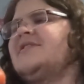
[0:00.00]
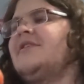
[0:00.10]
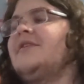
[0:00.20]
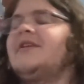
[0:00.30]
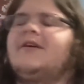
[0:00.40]

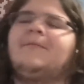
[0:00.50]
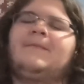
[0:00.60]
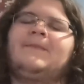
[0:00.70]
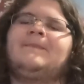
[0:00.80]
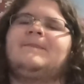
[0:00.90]
so you know,
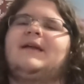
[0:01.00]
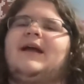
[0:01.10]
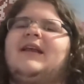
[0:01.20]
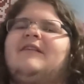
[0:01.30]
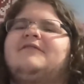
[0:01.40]

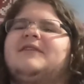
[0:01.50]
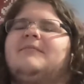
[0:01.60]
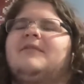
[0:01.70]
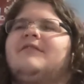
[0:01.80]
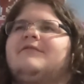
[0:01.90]
kind of have
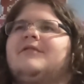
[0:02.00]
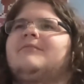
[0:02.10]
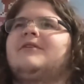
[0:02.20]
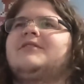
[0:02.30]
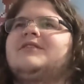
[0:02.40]
some love for
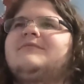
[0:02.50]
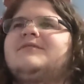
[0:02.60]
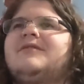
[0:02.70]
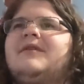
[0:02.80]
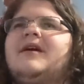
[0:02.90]
LeBron
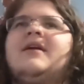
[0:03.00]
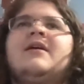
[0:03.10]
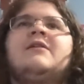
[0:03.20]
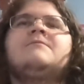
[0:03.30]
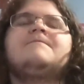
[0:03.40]
James in a way.
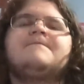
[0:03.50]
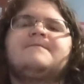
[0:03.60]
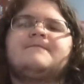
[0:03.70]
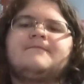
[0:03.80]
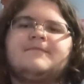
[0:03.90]

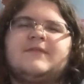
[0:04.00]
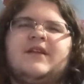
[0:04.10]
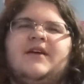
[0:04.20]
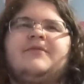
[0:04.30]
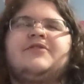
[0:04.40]

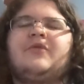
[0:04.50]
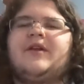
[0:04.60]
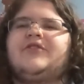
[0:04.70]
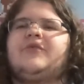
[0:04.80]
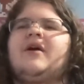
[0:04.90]
Uh,
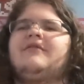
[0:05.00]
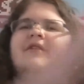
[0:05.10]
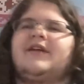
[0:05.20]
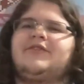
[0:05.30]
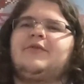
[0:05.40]
2012
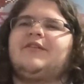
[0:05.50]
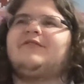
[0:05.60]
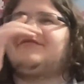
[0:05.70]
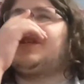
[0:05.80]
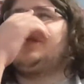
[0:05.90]
to like
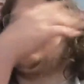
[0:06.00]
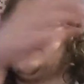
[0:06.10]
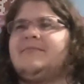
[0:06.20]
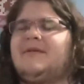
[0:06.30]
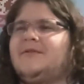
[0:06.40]
2015 was
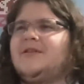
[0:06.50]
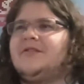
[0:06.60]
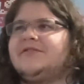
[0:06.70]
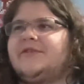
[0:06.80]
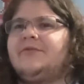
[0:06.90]
like maybe the
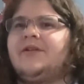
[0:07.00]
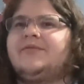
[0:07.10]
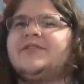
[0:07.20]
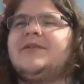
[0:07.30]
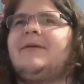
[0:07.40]
years I really
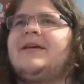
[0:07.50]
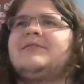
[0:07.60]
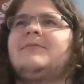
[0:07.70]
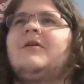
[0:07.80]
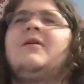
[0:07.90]
was into
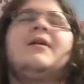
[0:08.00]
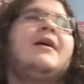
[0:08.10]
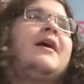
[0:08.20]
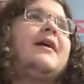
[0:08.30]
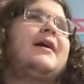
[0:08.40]
basketball.
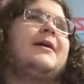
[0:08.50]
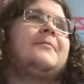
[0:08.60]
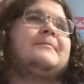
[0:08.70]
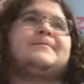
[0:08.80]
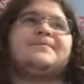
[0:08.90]

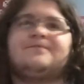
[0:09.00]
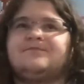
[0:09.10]
Um,